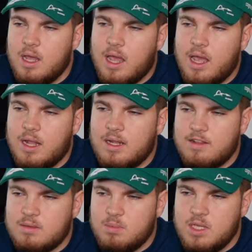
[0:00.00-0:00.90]
and
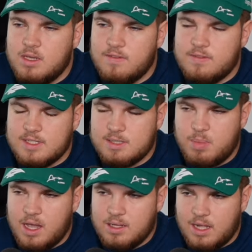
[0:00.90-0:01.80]
let me give the
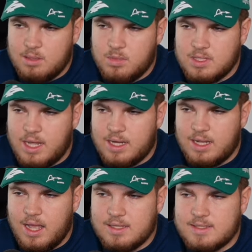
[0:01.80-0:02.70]
span element a
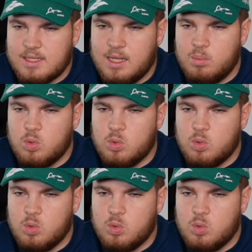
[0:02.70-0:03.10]
class name